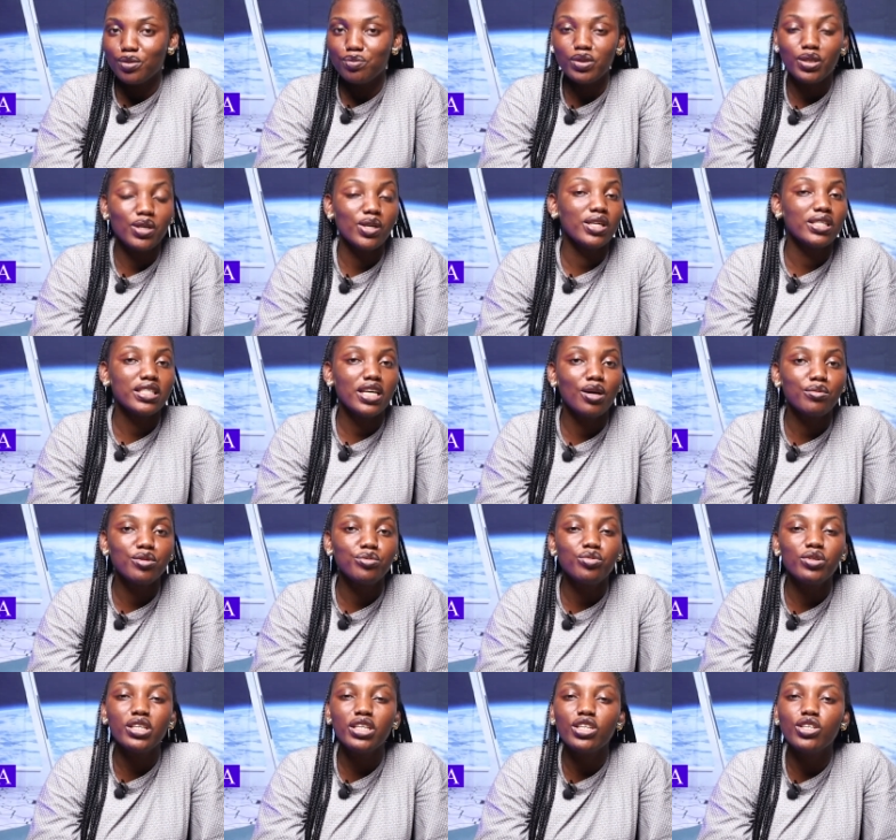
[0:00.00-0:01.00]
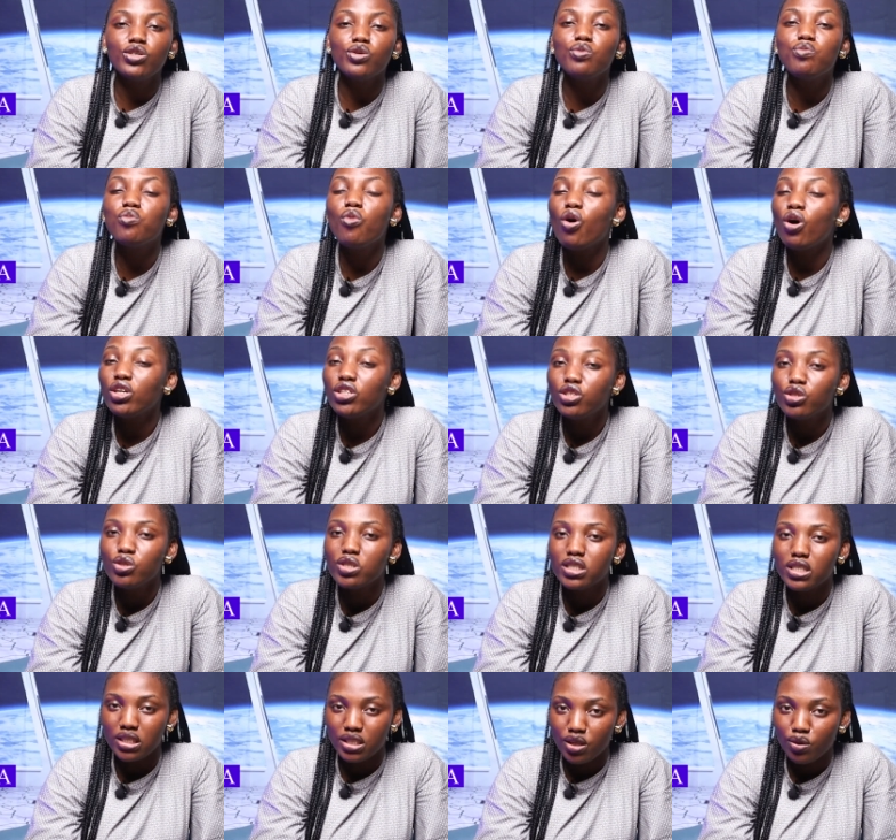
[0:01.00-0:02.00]
because I'll be bringing you more
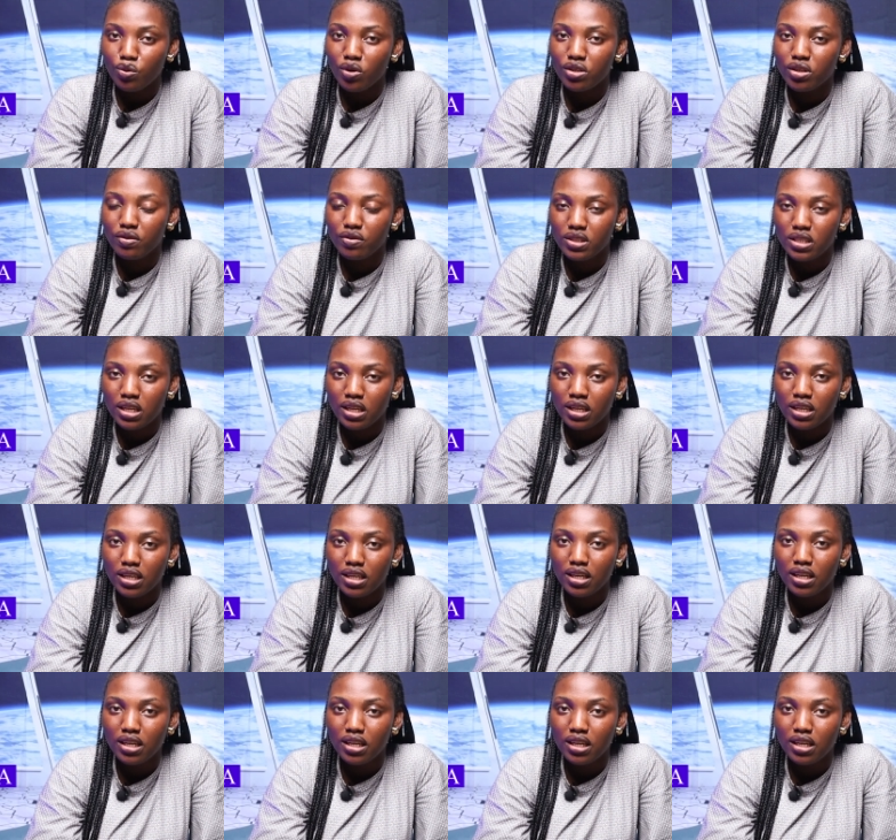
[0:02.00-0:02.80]
news in the world of tech.